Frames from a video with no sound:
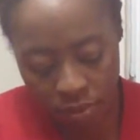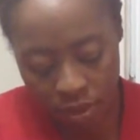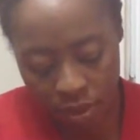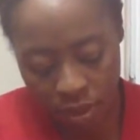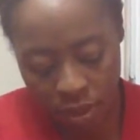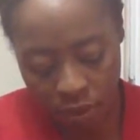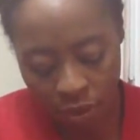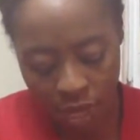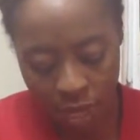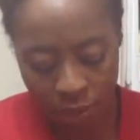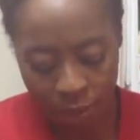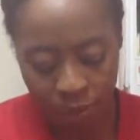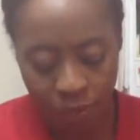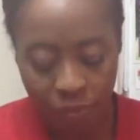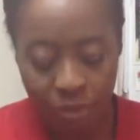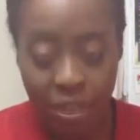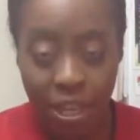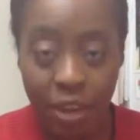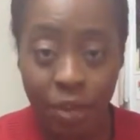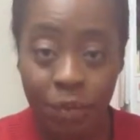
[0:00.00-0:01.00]
okay,
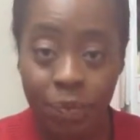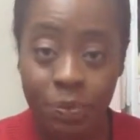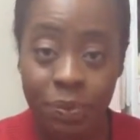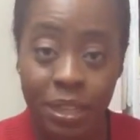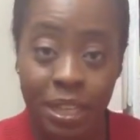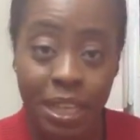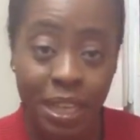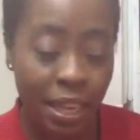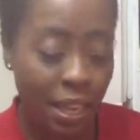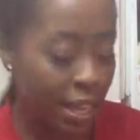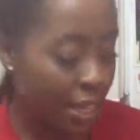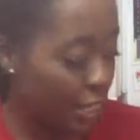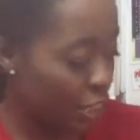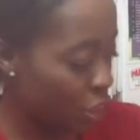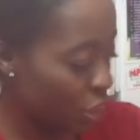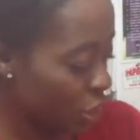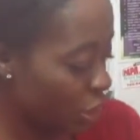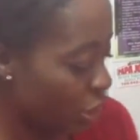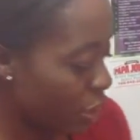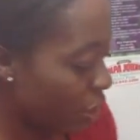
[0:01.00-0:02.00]
there. It is
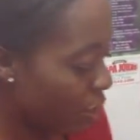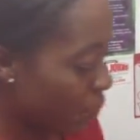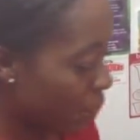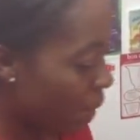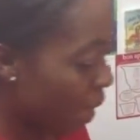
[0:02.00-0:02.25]
stirred.